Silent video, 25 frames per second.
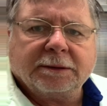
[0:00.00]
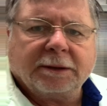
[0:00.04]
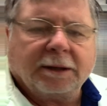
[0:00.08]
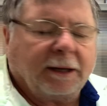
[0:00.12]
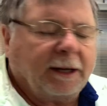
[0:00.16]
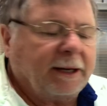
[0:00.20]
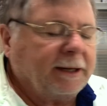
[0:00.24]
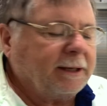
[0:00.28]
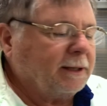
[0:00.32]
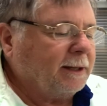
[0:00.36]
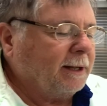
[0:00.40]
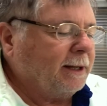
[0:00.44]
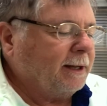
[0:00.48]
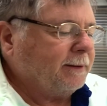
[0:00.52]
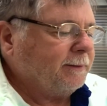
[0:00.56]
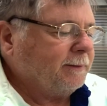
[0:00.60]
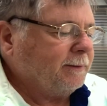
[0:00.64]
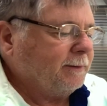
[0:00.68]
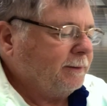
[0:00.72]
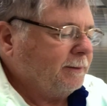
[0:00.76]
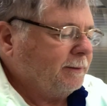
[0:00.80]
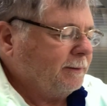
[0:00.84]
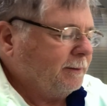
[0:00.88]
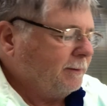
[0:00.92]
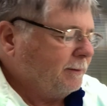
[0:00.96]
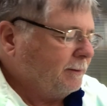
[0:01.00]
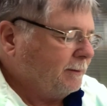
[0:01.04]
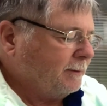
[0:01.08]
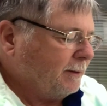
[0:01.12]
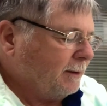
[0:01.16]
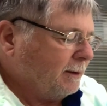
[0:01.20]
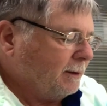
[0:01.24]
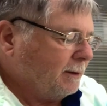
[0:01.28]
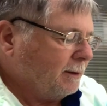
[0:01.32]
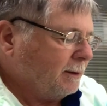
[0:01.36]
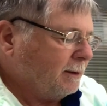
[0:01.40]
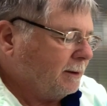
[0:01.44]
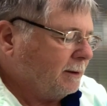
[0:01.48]
Hi class, this is
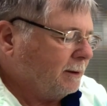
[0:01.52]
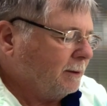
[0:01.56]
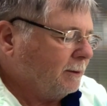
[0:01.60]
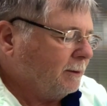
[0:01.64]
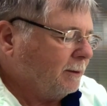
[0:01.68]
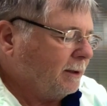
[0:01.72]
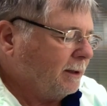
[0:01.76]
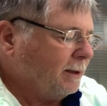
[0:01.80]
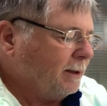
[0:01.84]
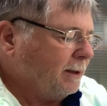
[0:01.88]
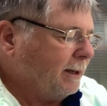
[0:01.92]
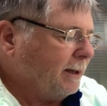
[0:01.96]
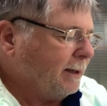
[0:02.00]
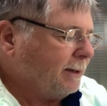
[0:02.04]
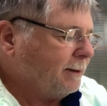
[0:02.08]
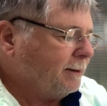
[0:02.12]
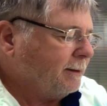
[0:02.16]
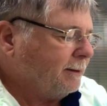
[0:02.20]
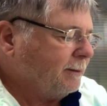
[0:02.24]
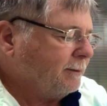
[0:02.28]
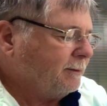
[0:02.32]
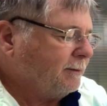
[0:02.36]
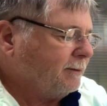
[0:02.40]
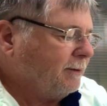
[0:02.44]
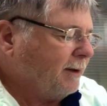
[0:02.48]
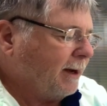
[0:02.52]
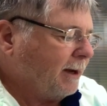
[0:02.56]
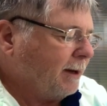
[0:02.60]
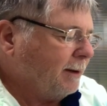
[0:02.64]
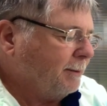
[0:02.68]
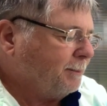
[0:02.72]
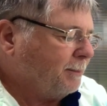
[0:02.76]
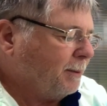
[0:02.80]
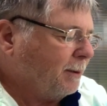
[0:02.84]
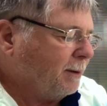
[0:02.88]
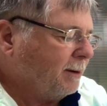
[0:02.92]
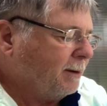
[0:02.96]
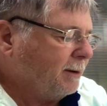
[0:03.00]
looking at the second
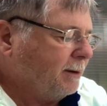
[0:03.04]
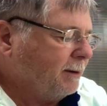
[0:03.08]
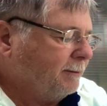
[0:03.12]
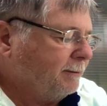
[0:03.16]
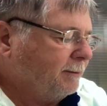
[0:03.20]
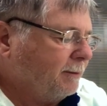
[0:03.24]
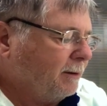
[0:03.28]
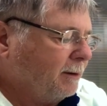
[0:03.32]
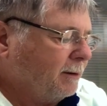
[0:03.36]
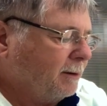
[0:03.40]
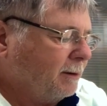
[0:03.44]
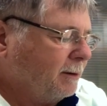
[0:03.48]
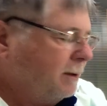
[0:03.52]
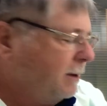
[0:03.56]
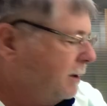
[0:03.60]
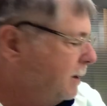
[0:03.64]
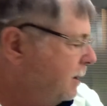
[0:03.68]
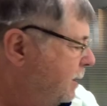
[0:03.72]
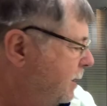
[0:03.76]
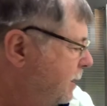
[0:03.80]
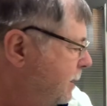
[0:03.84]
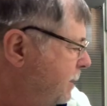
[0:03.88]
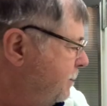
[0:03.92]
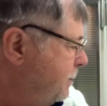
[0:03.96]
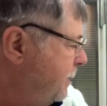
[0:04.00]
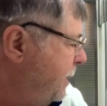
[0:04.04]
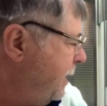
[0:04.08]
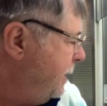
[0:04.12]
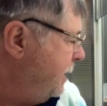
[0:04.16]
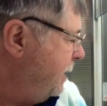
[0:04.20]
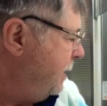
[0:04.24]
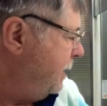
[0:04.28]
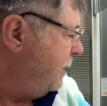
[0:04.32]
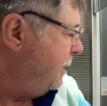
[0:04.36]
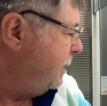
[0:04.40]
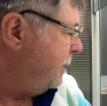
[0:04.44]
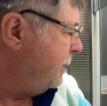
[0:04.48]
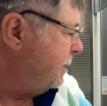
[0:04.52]
part of our
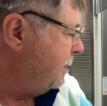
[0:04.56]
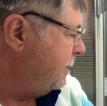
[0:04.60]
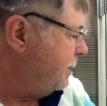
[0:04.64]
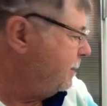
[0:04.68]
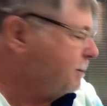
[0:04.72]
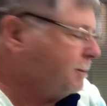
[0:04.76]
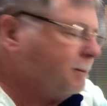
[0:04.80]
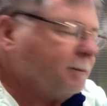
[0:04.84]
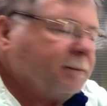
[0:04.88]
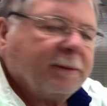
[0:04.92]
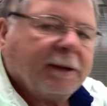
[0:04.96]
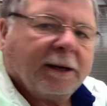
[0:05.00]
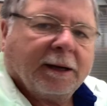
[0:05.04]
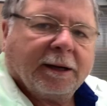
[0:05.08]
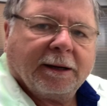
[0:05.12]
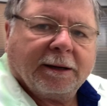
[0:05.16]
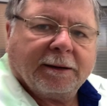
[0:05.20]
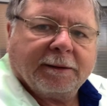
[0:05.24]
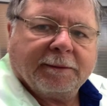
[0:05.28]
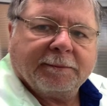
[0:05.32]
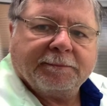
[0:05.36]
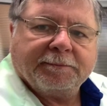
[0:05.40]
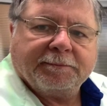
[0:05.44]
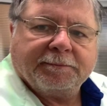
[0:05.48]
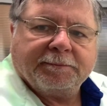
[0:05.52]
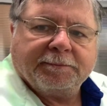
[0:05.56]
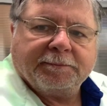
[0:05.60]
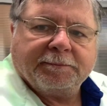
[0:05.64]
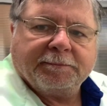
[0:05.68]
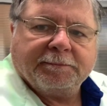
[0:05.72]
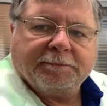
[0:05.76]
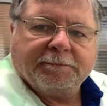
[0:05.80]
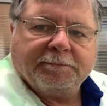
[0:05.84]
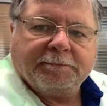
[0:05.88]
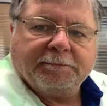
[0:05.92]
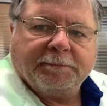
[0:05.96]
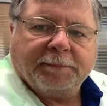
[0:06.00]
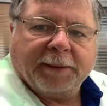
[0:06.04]
making the
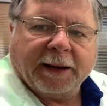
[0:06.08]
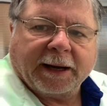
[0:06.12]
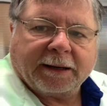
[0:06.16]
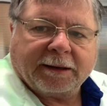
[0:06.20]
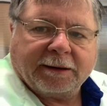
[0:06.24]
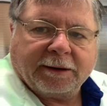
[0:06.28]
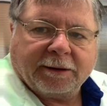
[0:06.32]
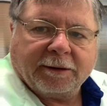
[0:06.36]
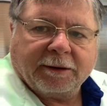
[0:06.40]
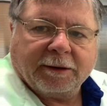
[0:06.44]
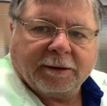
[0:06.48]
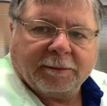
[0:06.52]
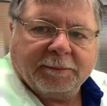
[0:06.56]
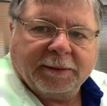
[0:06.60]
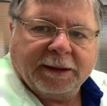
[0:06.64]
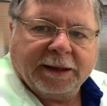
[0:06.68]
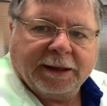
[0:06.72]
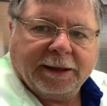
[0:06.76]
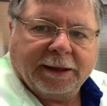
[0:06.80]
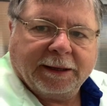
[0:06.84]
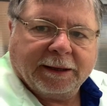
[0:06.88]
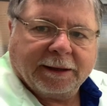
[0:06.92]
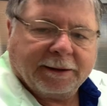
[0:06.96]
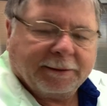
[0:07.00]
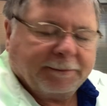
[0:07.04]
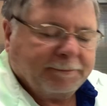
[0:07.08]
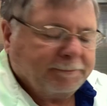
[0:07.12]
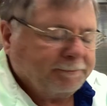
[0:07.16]
bacteria media.